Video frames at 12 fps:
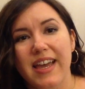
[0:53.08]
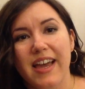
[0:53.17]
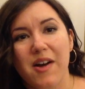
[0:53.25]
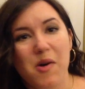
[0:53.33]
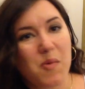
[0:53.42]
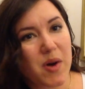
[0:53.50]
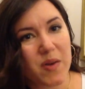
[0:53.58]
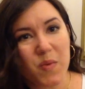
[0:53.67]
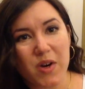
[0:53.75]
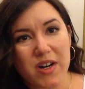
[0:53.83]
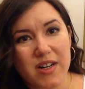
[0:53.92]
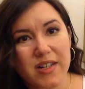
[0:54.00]
all one
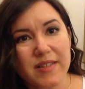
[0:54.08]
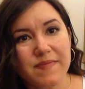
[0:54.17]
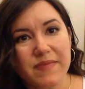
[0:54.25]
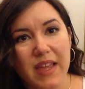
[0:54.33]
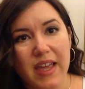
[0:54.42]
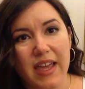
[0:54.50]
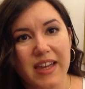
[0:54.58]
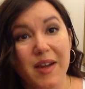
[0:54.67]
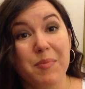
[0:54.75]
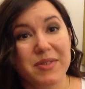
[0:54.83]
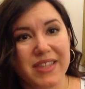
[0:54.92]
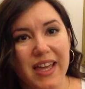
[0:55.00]
word, and
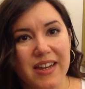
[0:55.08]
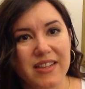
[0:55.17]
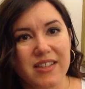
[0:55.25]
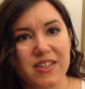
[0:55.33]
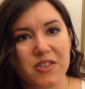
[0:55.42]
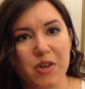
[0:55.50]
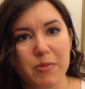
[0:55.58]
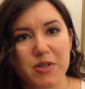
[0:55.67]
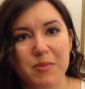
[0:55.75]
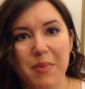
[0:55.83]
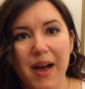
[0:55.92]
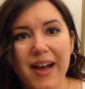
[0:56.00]
I'll put that in the
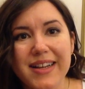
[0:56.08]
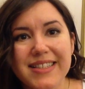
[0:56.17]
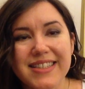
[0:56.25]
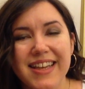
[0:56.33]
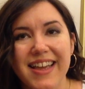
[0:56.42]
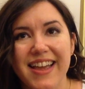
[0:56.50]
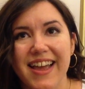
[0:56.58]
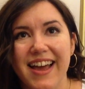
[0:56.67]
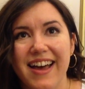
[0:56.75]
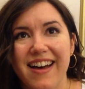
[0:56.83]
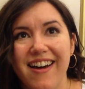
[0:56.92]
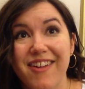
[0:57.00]
description box.
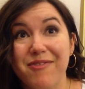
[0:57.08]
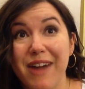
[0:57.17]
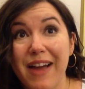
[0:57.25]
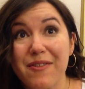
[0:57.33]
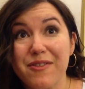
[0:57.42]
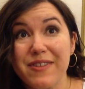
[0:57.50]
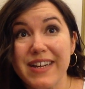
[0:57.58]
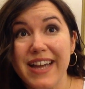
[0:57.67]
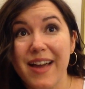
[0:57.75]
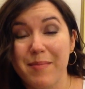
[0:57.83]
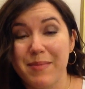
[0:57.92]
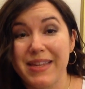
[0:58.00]
On Ravelry,
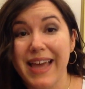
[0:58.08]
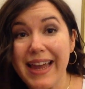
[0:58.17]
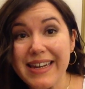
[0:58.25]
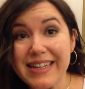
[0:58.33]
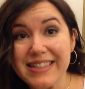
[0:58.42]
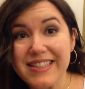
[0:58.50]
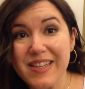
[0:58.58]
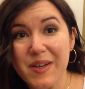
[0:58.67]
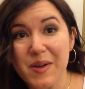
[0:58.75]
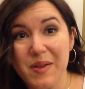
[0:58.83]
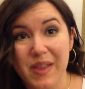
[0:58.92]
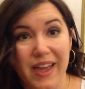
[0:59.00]
I'm Katknitss,
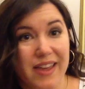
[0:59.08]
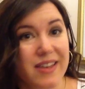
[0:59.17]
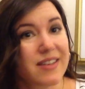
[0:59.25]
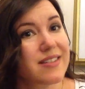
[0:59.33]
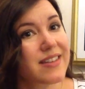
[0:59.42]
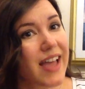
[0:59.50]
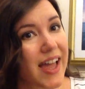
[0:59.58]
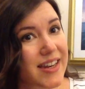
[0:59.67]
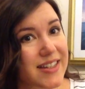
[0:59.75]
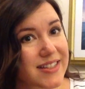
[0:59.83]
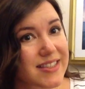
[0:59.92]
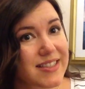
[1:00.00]
like
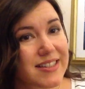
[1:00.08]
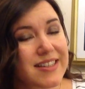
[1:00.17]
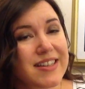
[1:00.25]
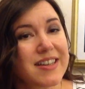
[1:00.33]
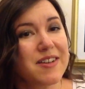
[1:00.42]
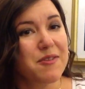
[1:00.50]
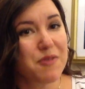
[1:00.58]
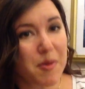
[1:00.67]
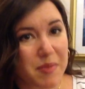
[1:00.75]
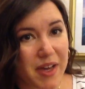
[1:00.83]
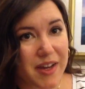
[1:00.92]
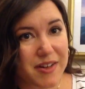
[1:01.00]
Katniss
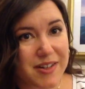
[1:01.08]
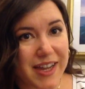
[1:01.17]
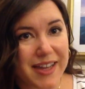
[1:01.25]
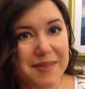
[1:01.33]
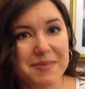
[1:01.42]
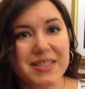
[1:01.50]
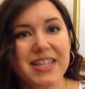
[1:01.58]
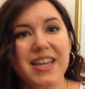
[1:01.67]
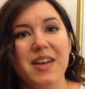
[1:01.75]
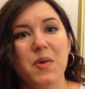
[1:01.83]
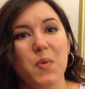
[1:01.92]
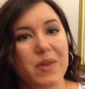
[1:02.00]
from the Hunger Games,
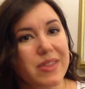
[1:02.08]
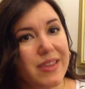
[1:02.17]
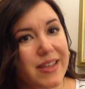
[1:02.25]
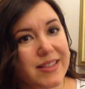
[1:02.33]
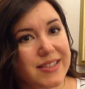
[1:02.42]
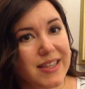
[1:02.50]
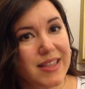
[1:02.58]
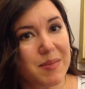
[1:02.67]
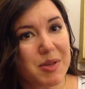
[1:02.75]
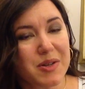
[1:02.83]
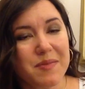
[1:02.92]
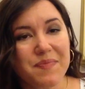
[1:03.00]
with knits in the
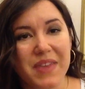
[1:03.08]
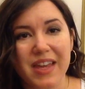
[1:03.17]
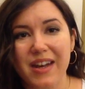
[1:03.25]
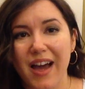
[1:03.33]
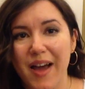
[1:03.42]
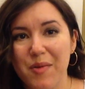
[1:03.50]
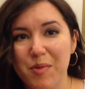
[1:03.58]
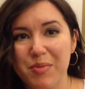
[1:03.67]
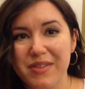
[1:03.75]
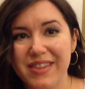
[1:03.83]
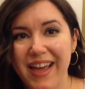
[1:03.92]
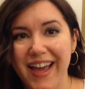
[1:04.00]
middle, and I will
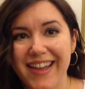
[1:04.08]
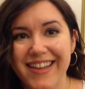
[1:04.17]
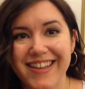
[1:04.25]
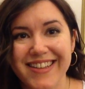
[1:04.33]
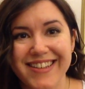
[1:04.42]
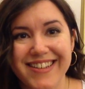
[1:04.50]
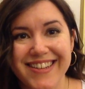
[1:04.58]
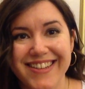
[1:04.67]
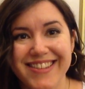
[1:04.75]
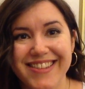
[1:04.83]
put that in